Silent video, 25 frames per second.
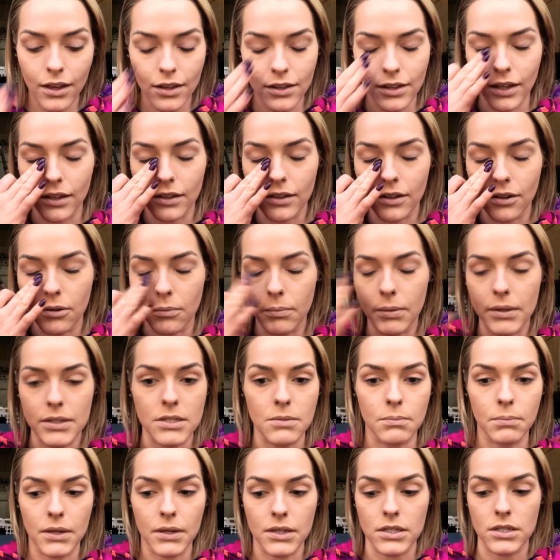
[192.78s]
Like little bits
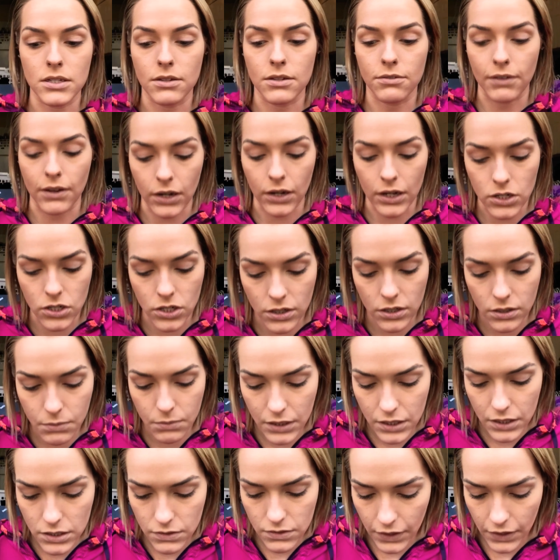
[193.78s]
and pieces of foundation,
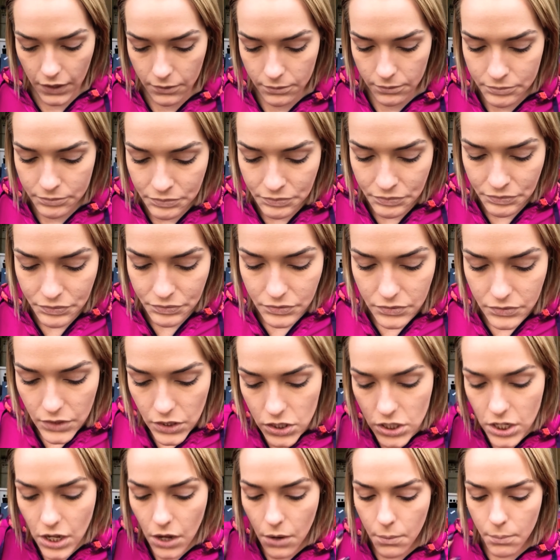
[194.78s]
but it's fine.
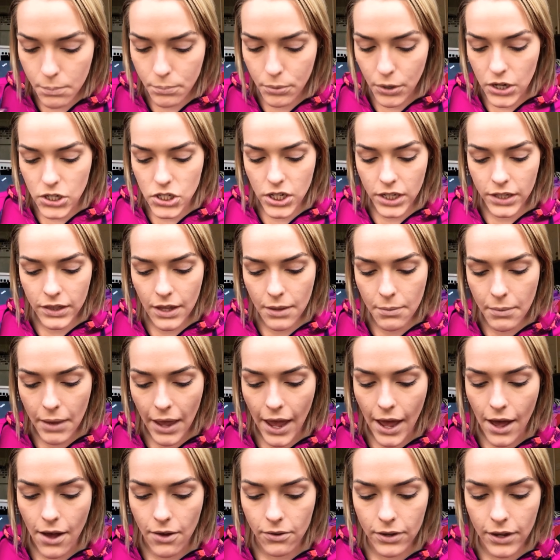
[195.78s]
So brushing them
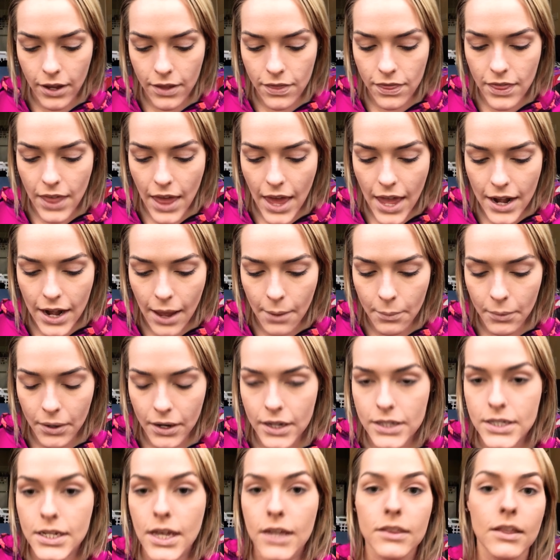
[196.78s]
out, and then I'm
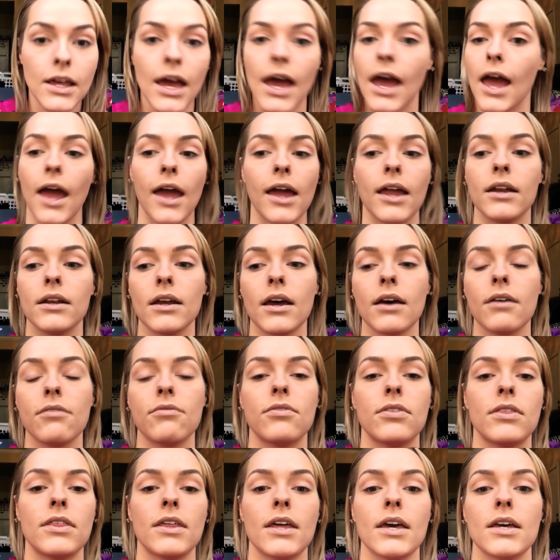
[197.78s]
gonna take the end
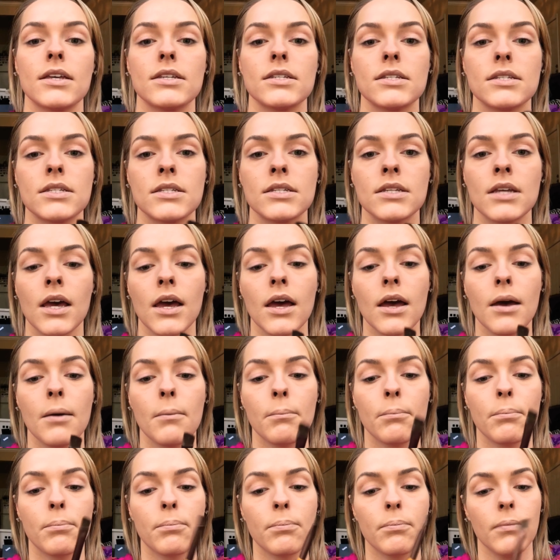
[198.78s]
of this
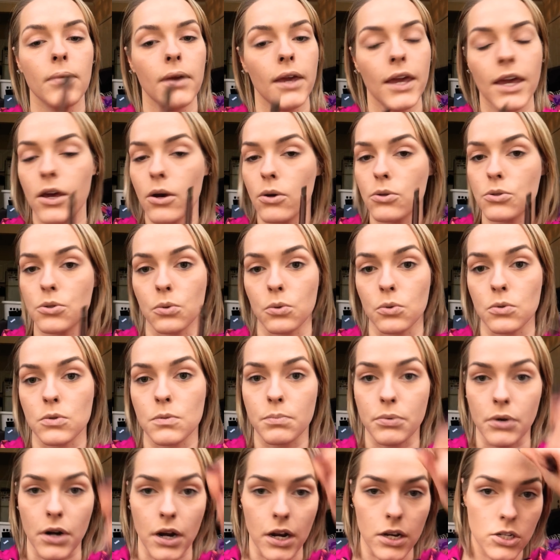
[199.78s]

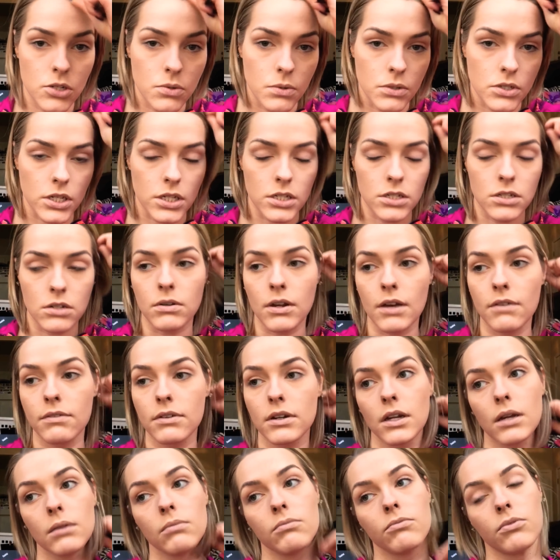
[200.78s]
EcoTools brush, which I don't have
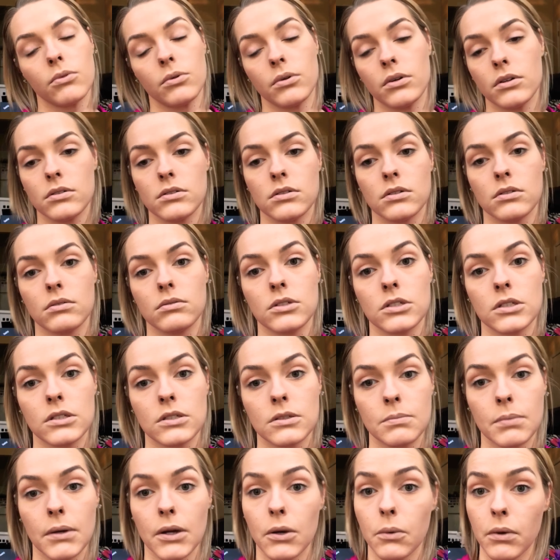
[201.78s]
a name for, so
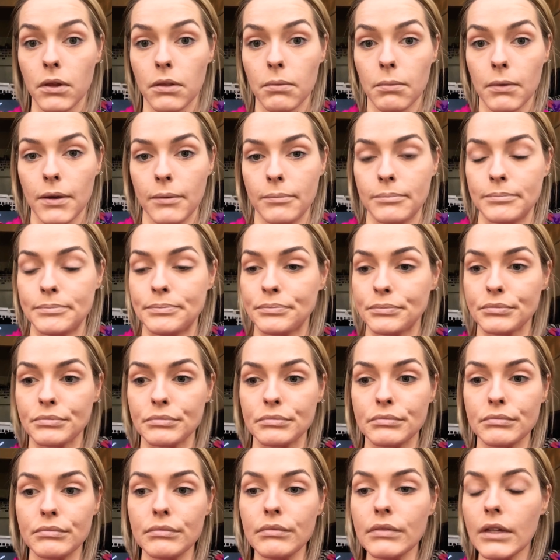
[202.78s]
just bear with me.
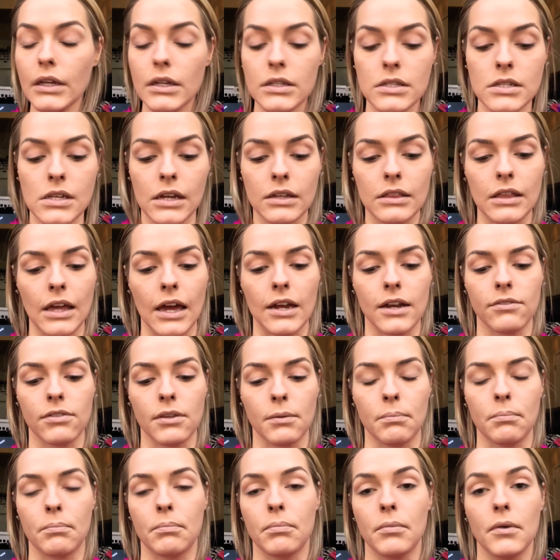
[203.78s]
It's like the end
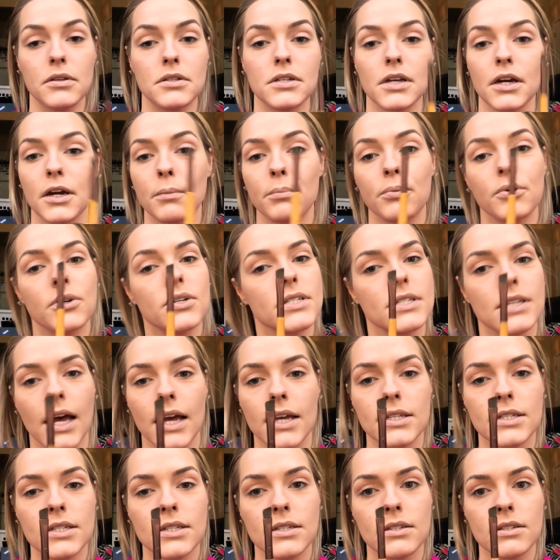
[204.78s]
of it's like a
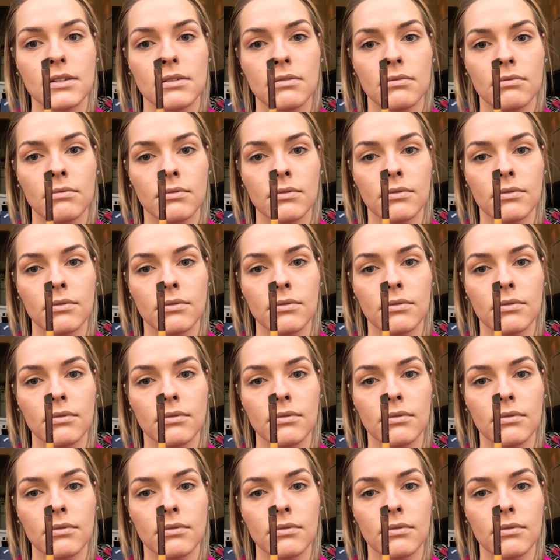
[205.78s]
precise